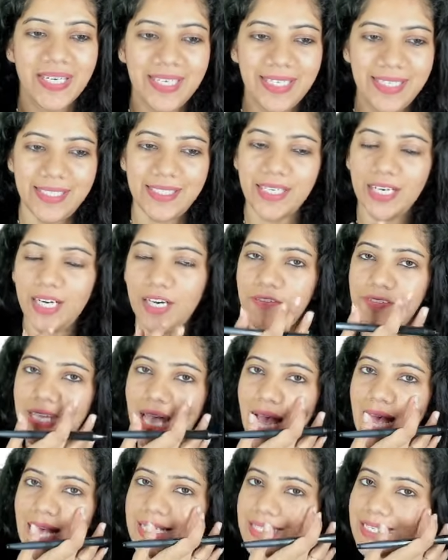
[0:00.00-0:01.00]
serves
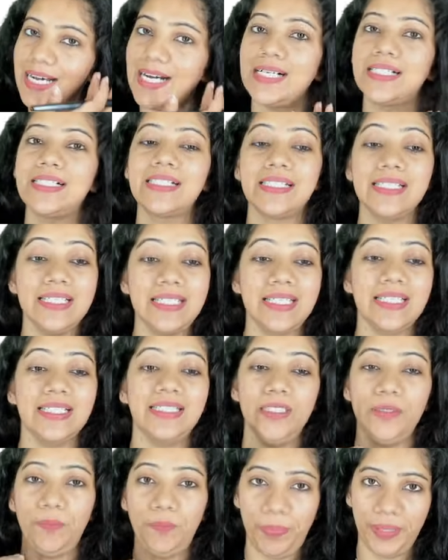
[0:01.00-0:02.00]
as a
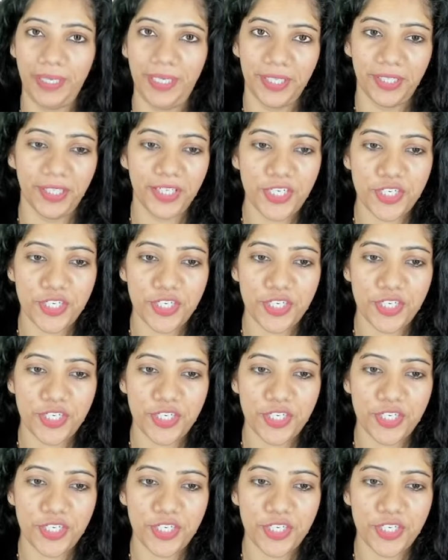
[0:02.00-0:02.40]
critical pillar,